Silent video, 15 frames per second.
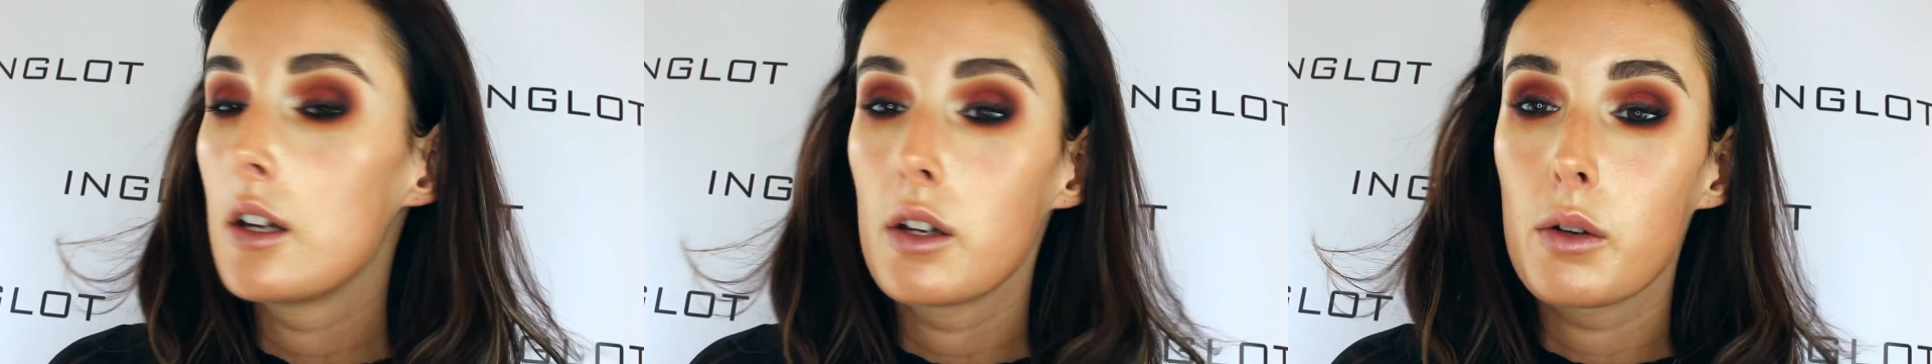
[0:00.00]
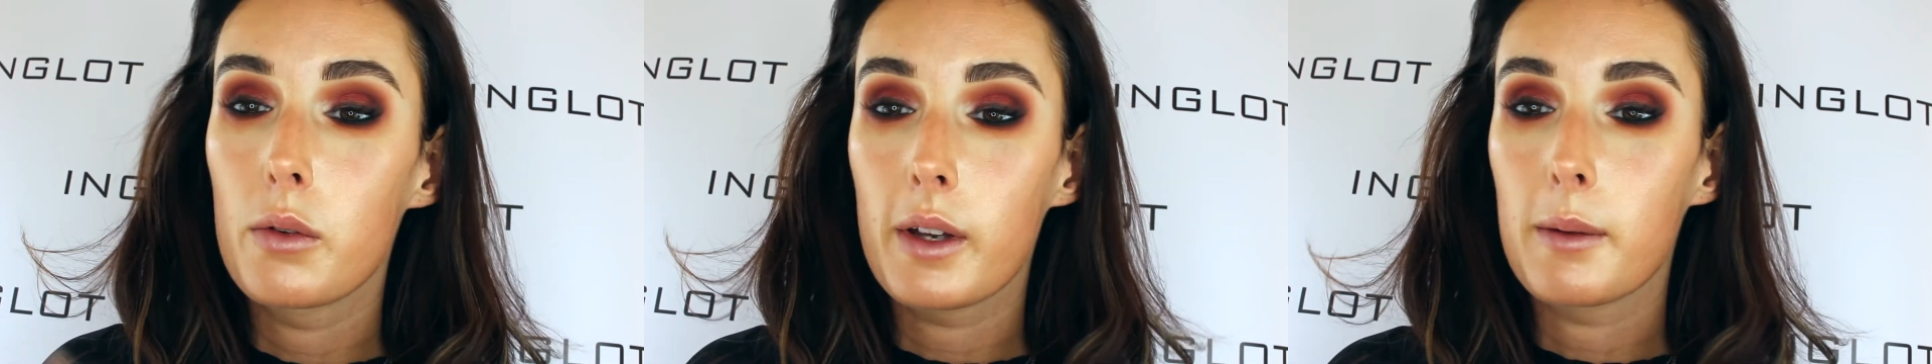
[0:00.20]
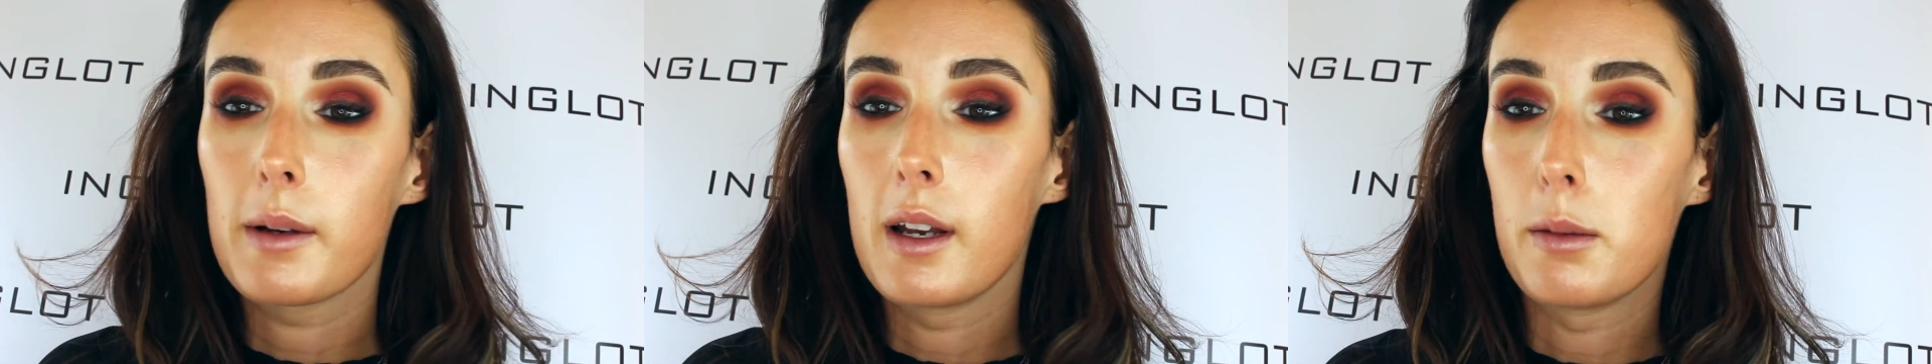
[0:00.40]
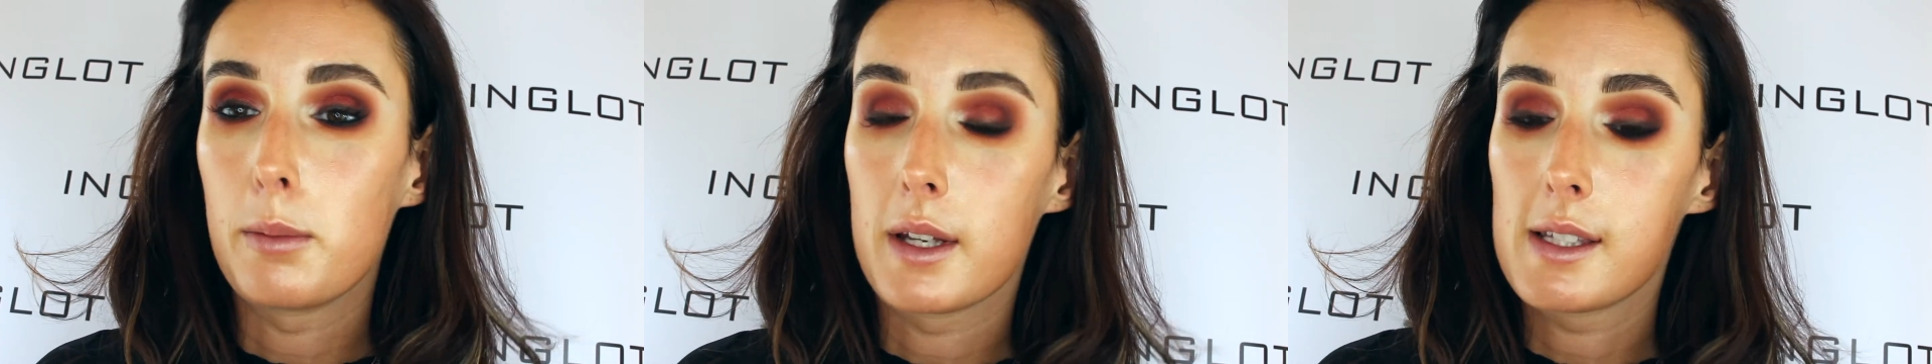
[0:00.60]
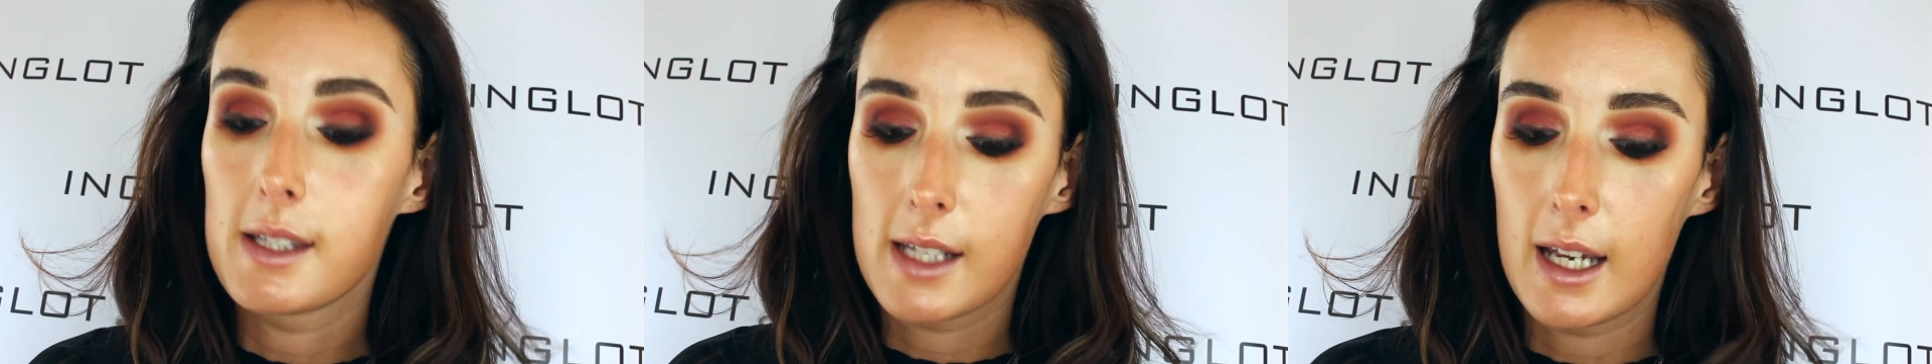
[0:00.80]
quick little bit
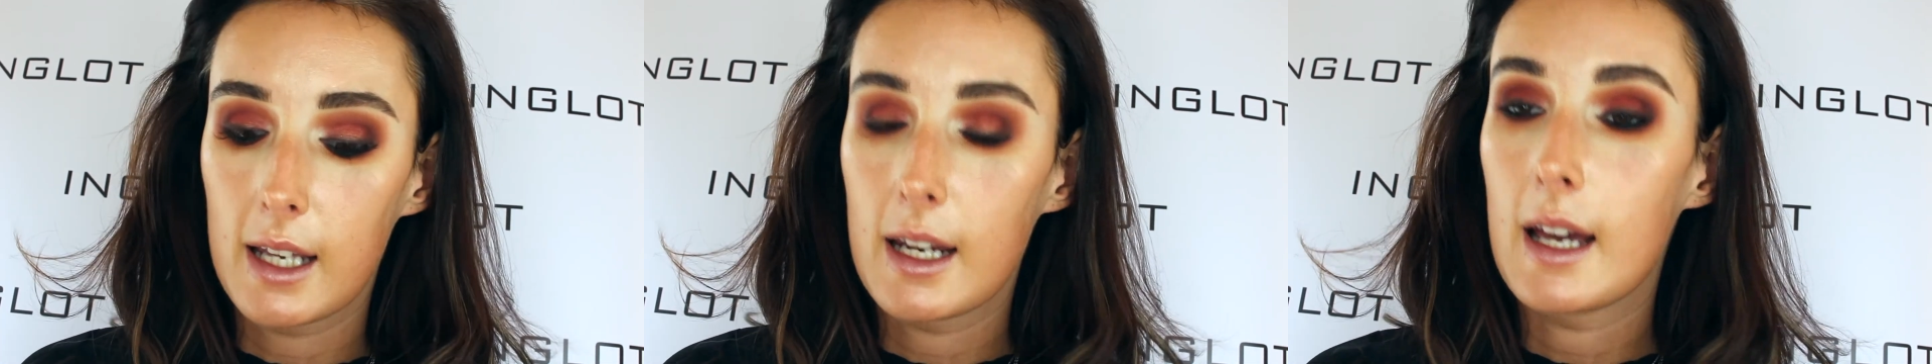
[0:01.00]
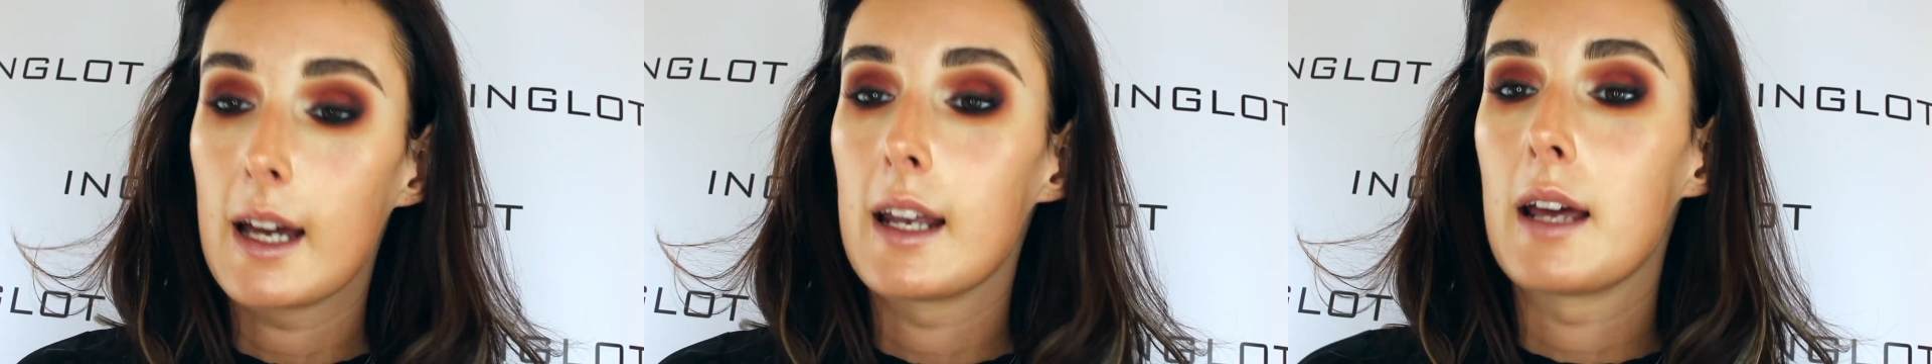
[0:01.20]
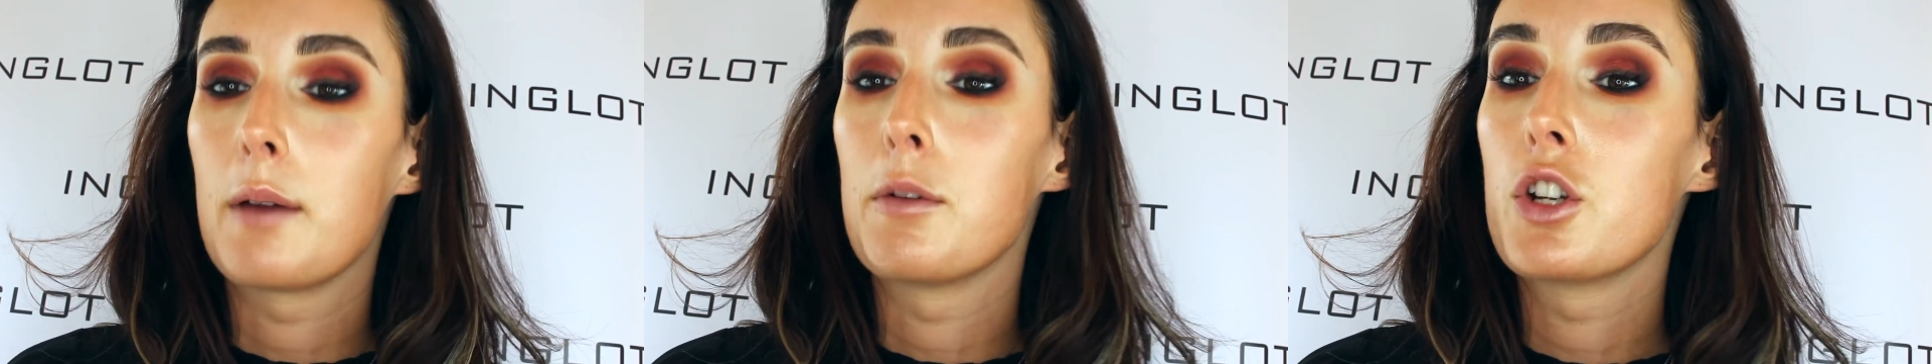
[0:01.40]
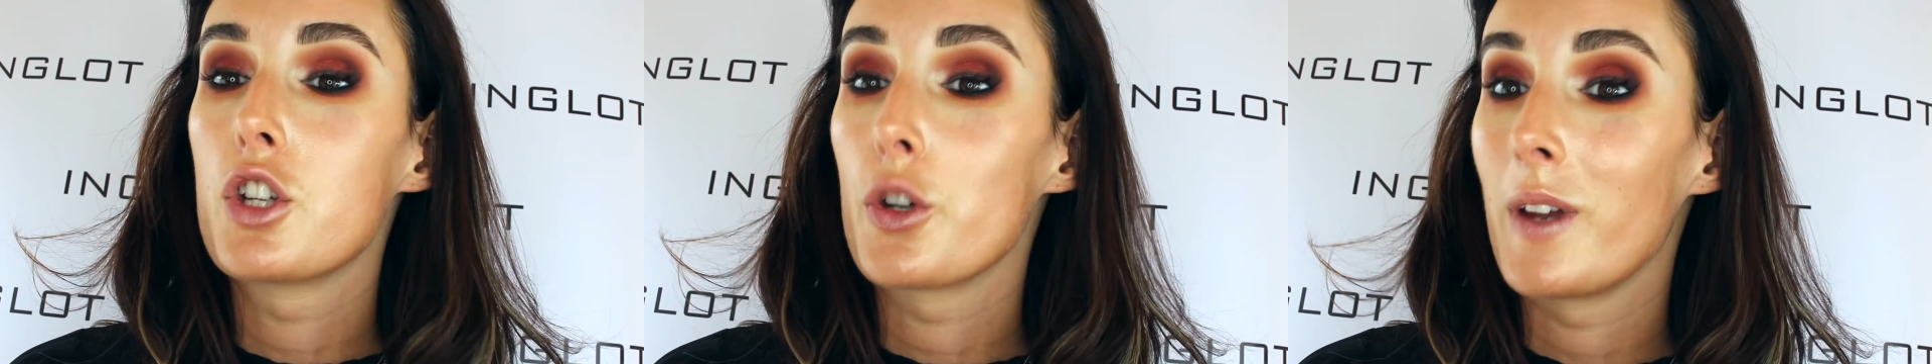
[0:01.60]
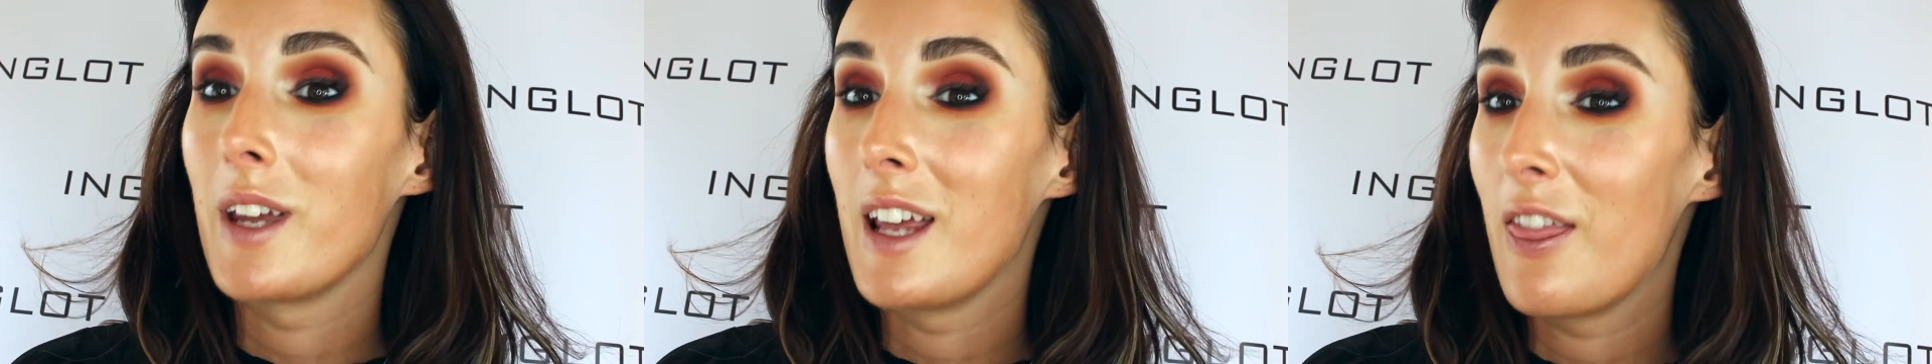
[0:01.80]
of skin, and I will
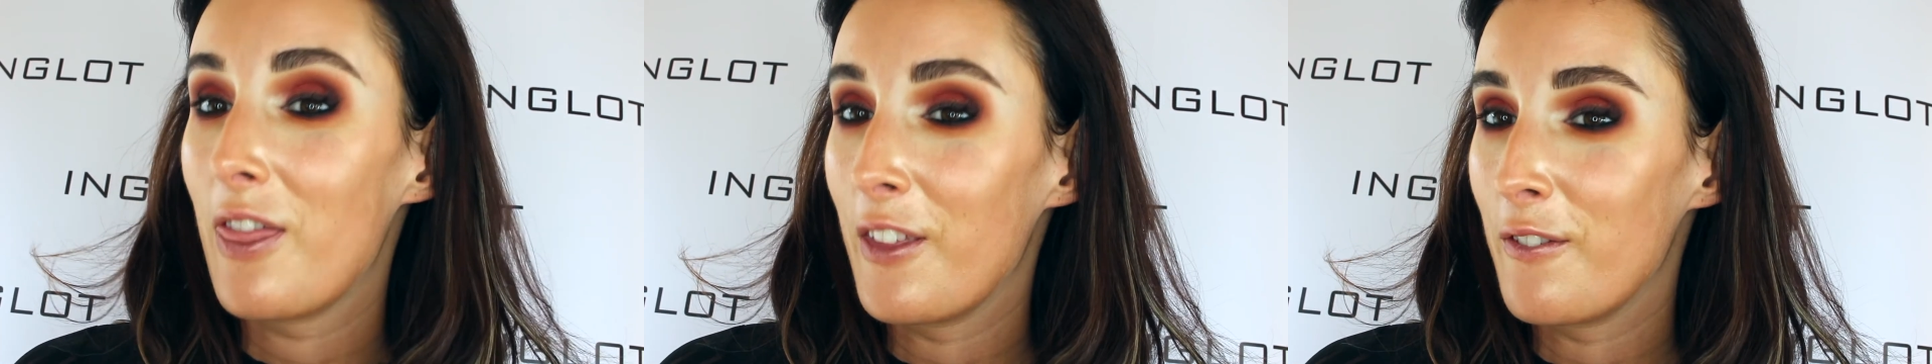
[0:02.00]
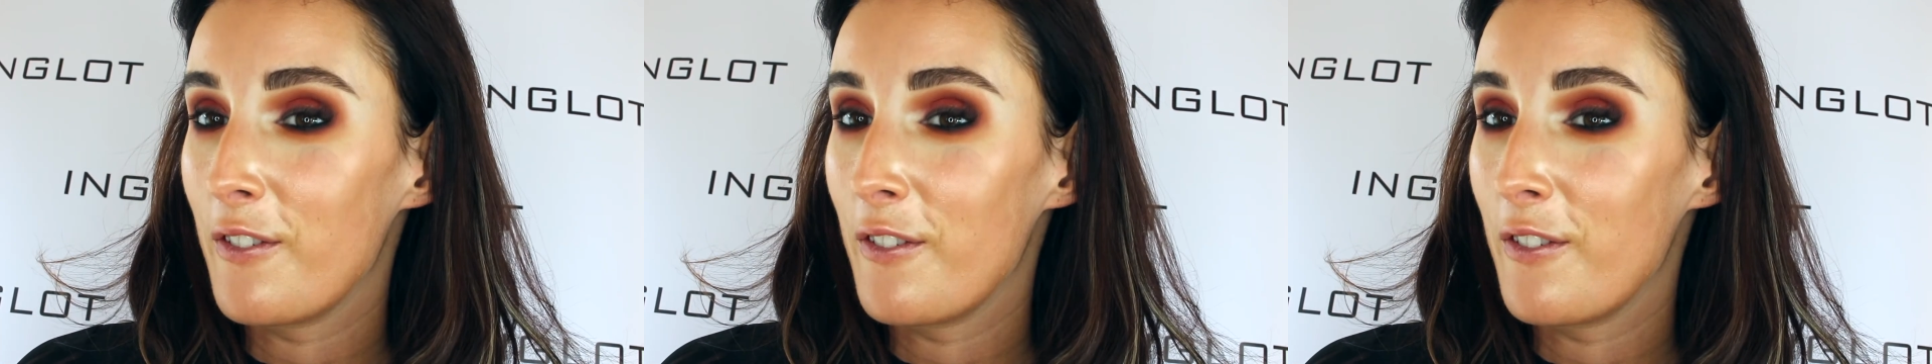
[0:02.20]
show you the